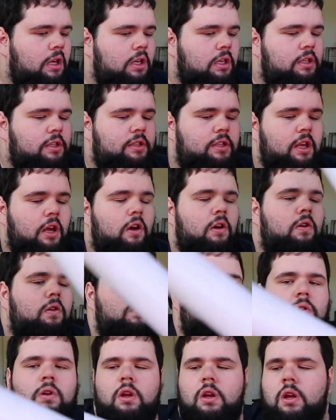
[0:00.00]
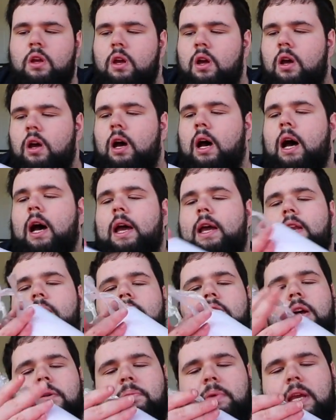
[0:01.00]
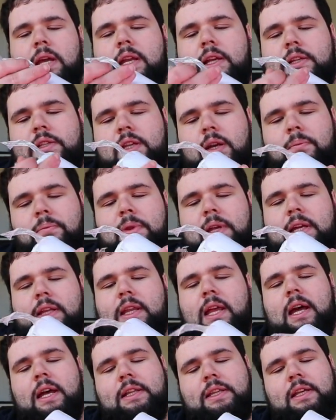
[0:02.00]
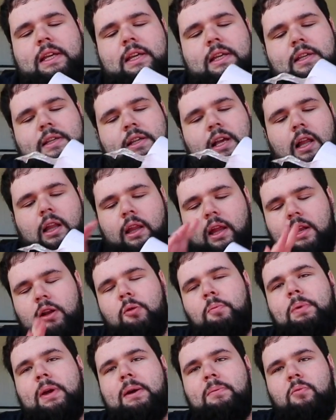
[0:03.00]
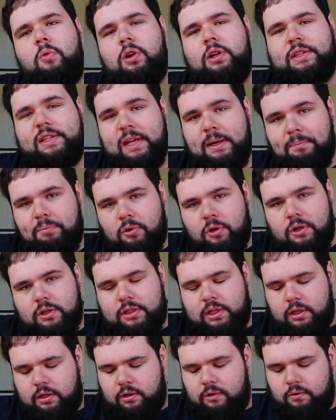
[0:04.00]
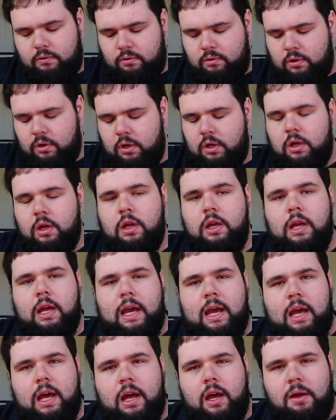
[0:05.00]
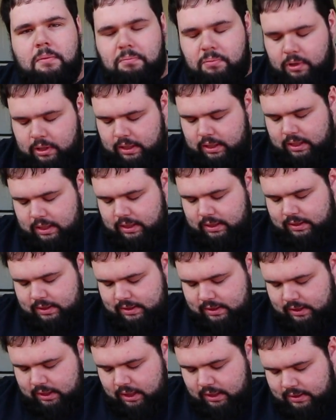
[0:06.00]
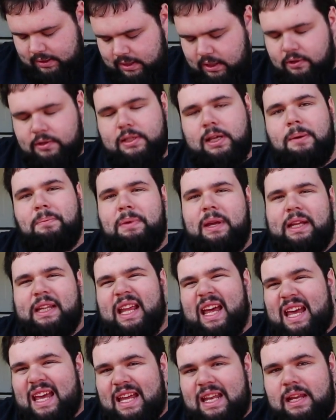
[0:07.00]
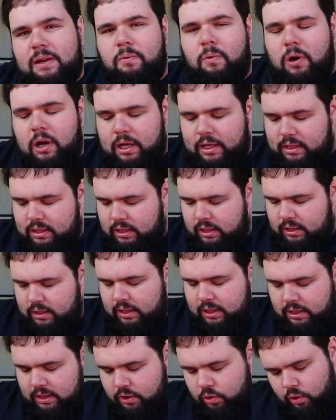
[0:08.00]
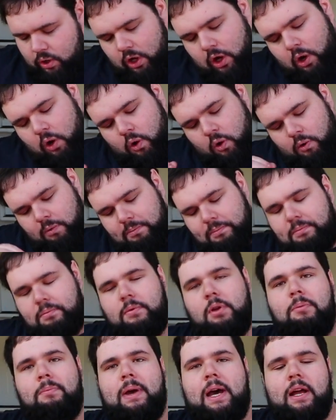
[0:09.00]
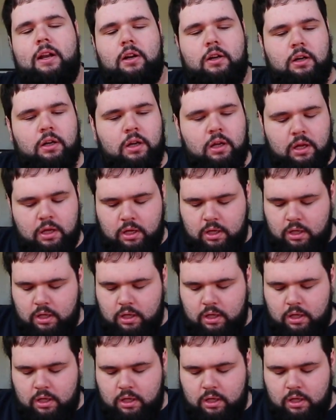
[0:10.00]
So I ended up getting something that is a little bit more simpler to do. But still something that anyone can do at home, no matter,